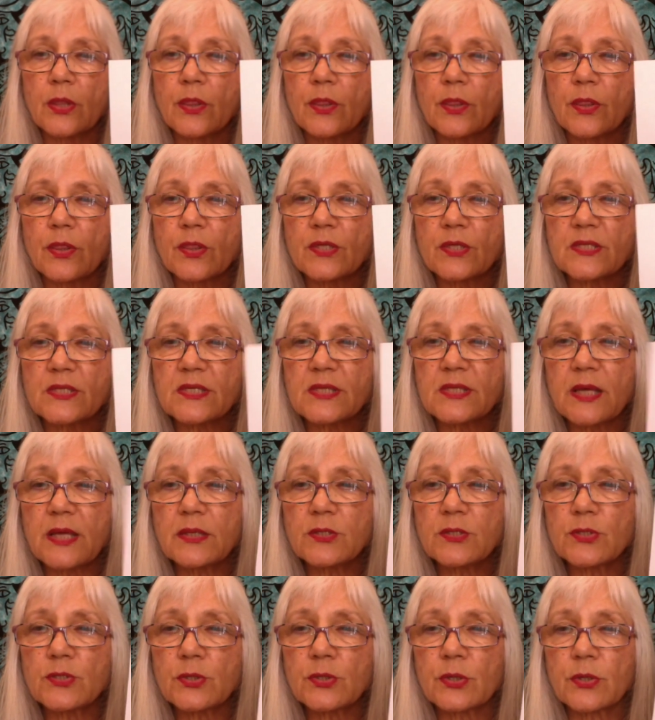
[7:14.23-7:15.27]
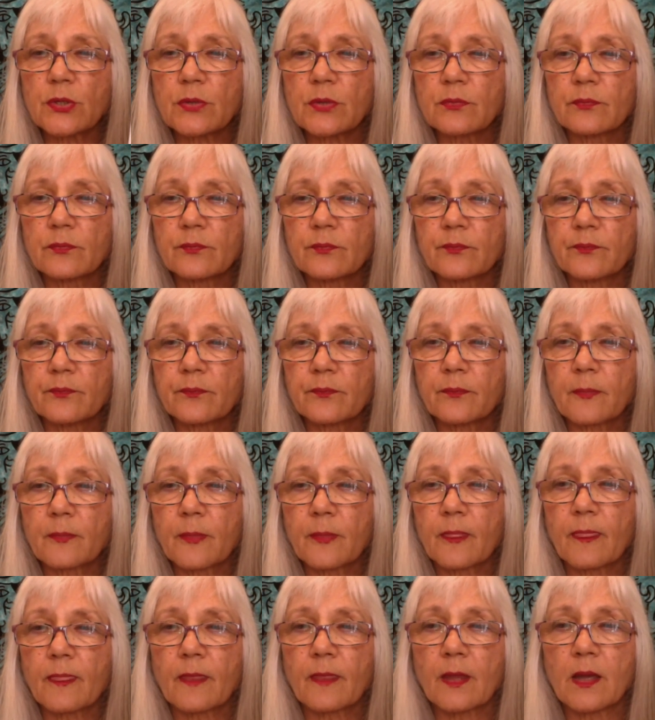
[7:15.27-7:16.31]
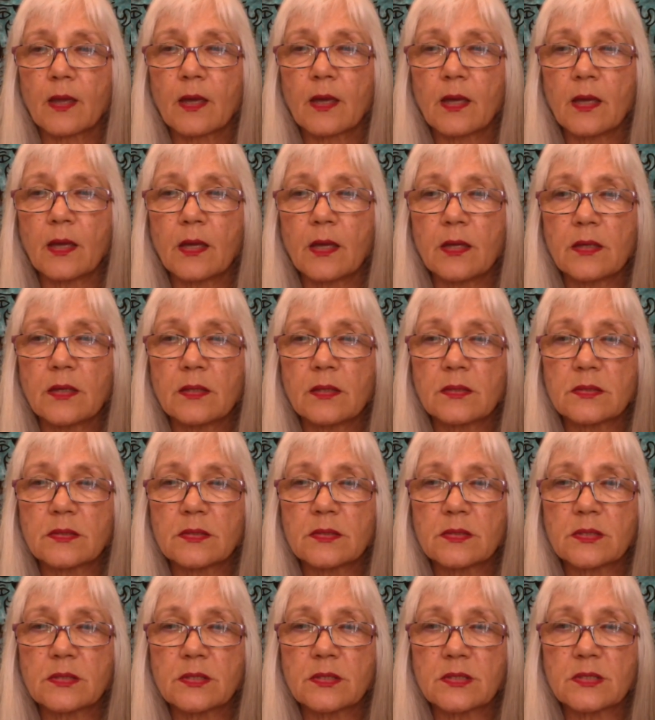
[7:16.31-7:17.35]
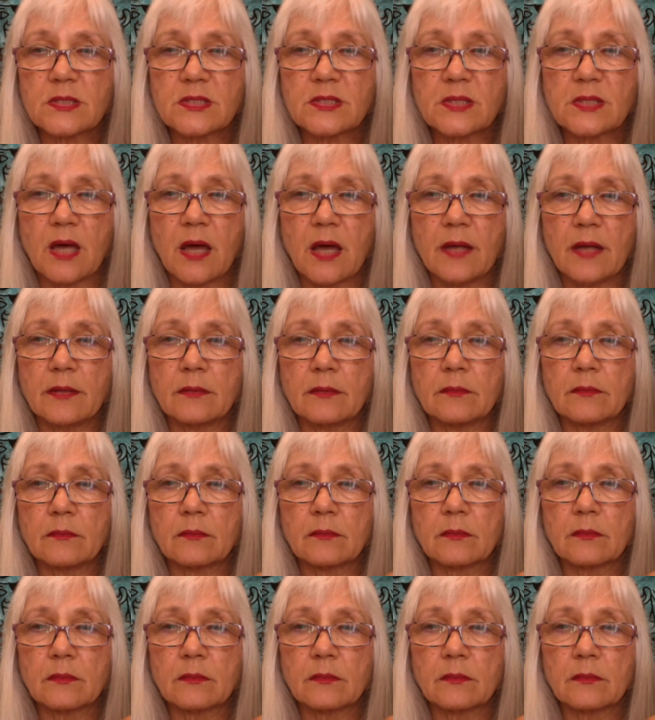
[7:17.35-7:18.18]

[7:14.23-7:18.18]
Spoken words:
The center is the sun,